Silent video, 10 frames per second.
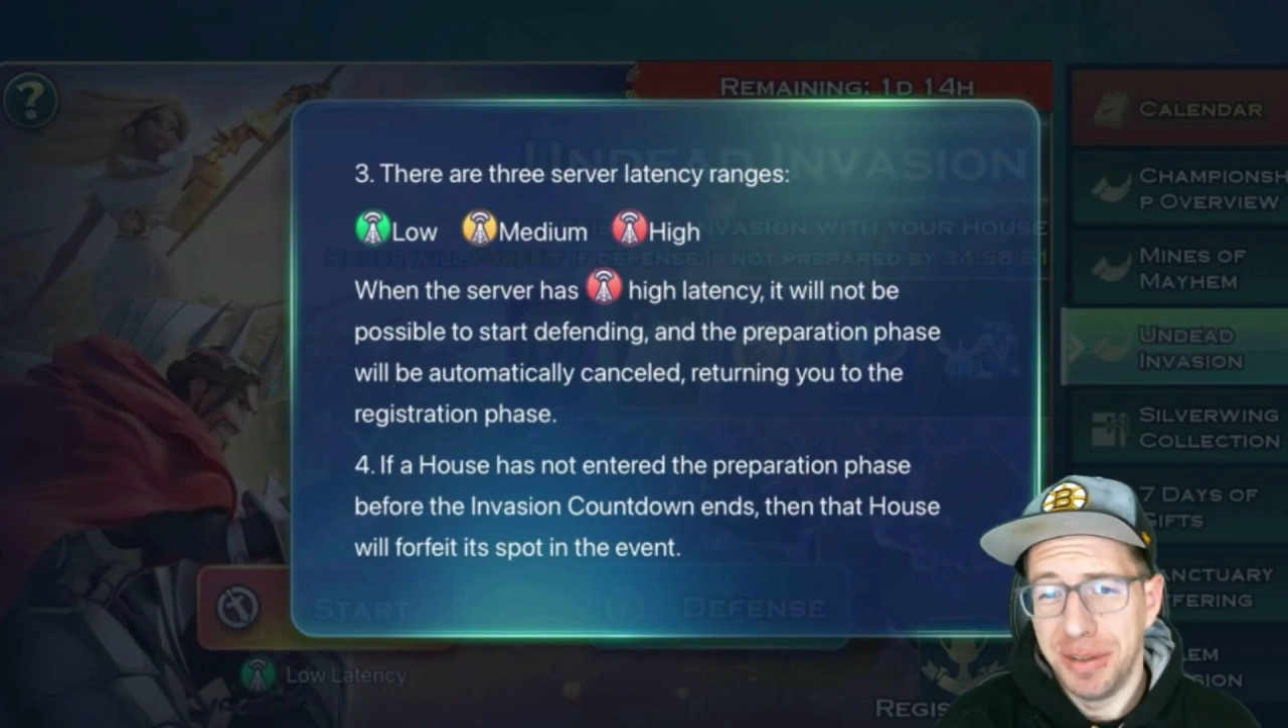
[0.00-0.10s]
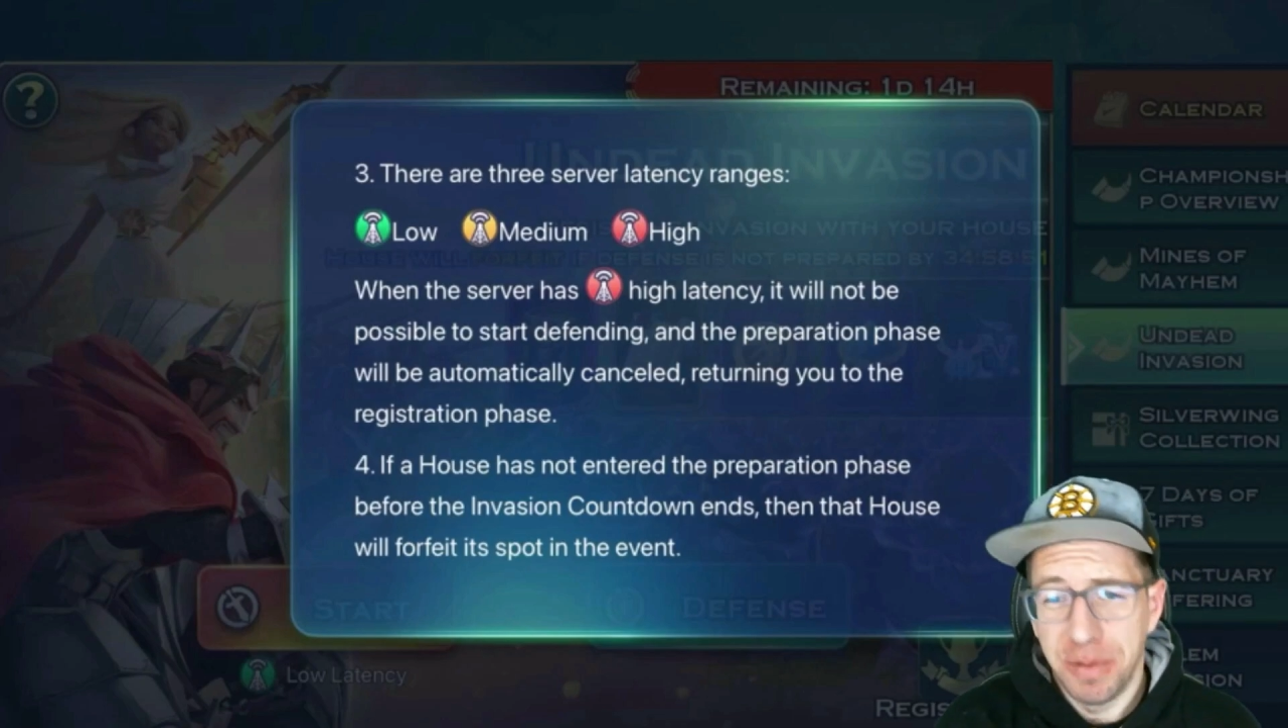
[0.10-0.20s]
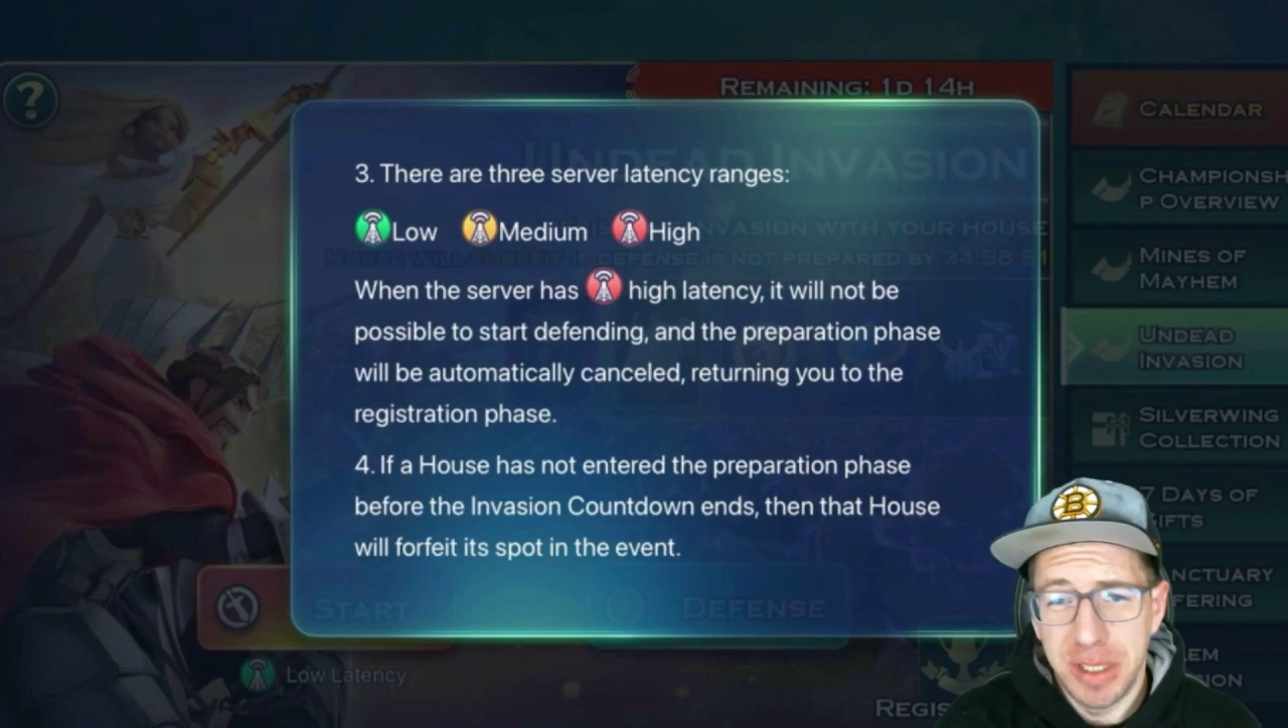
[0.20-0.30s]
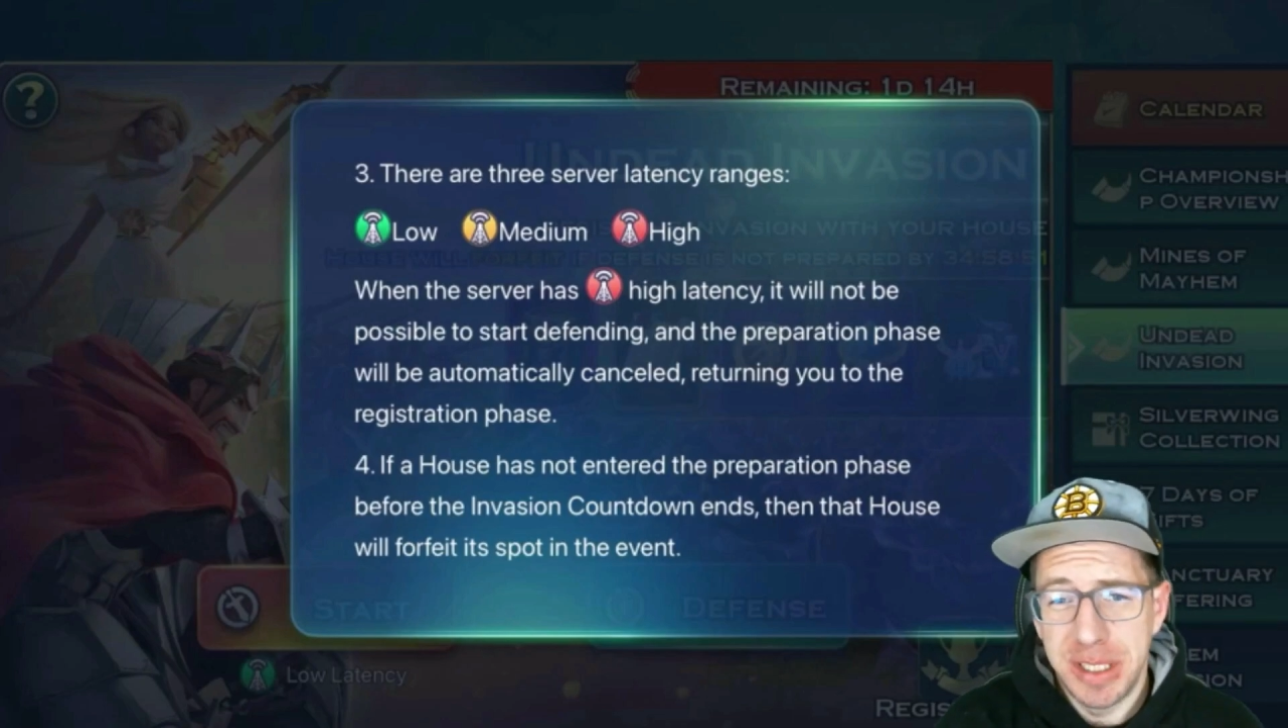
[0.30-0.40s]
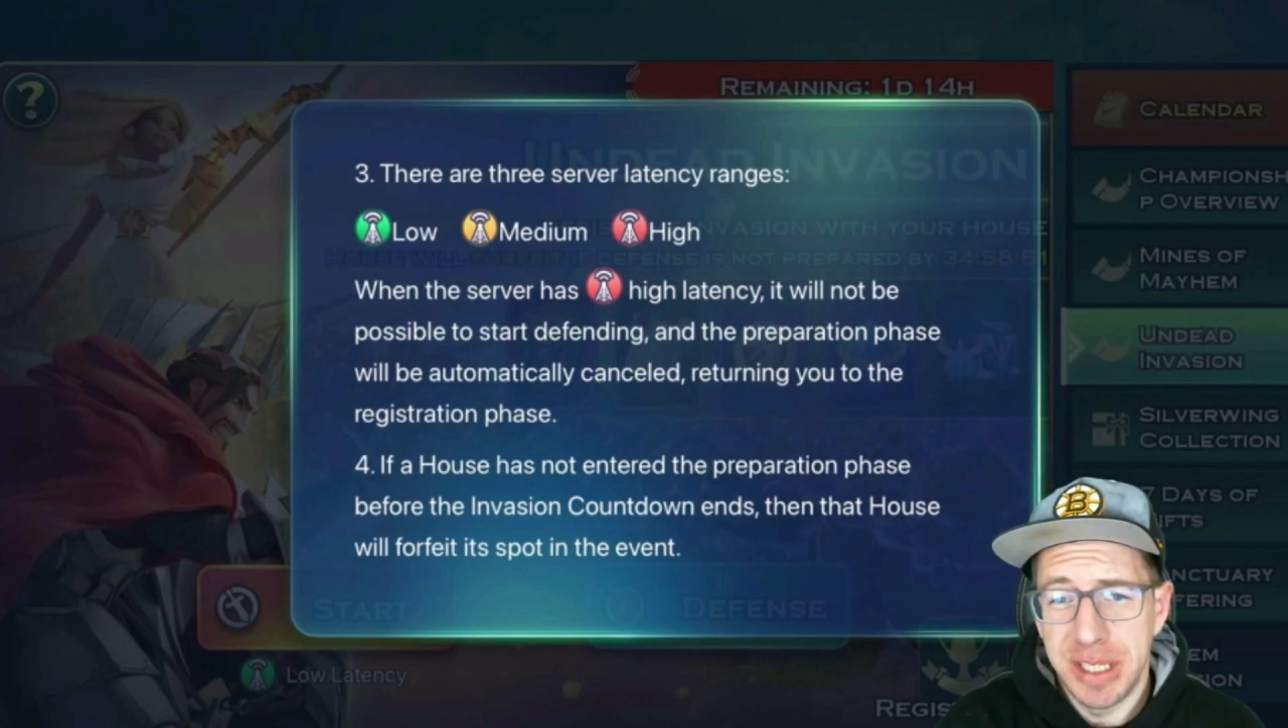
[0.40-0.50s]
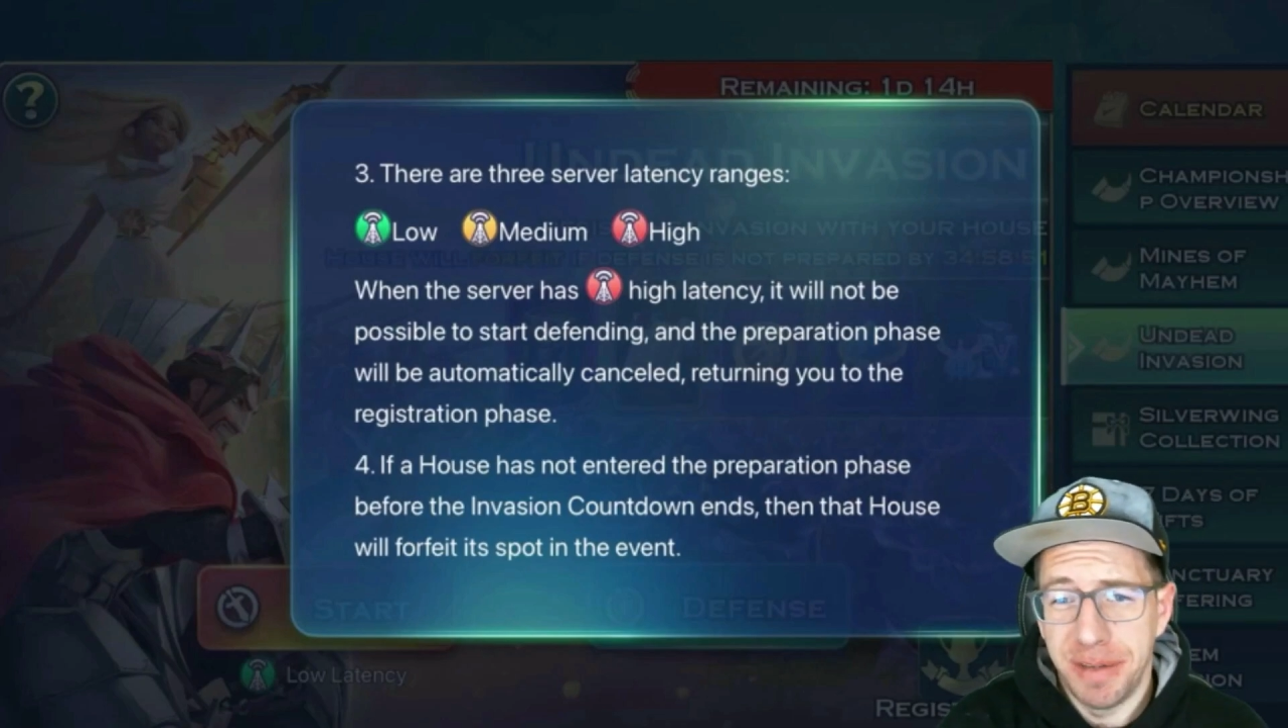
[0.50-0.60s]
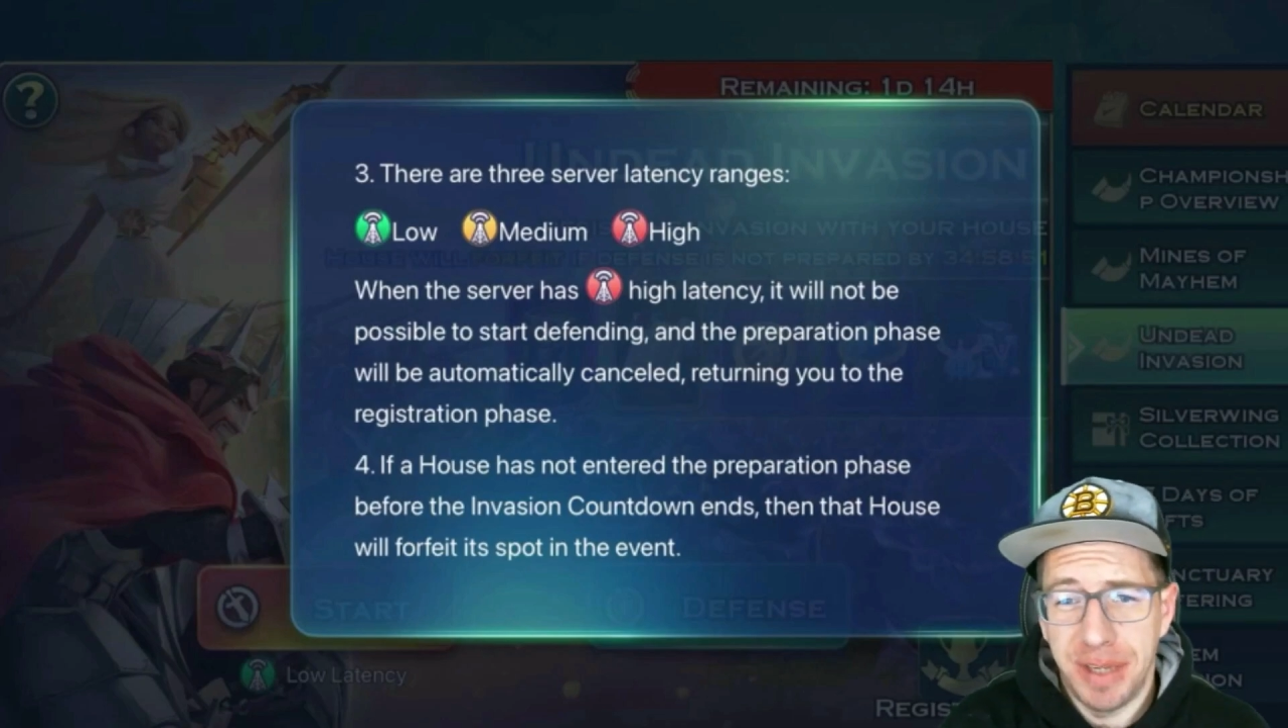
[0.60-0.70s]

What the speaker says: Void stuff